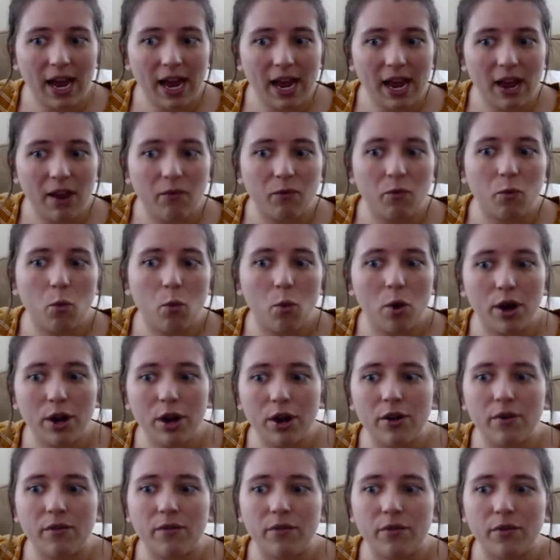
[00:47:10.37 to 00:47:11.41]
if one
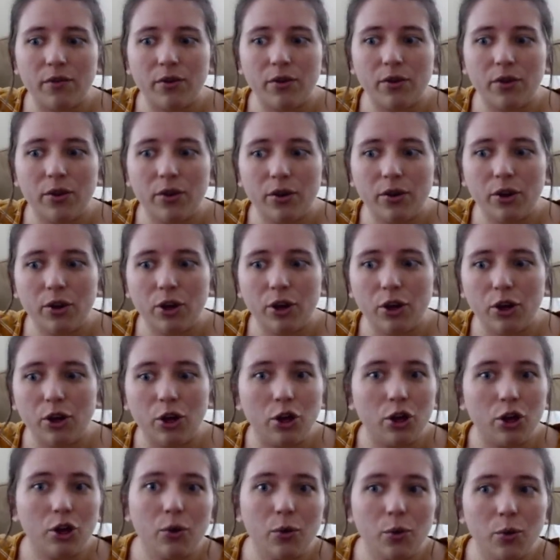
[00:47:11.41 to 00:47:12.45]
of
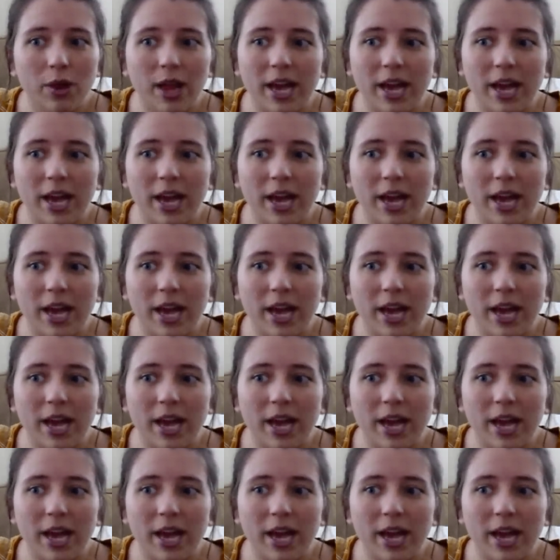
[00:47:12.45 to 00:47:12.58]
you,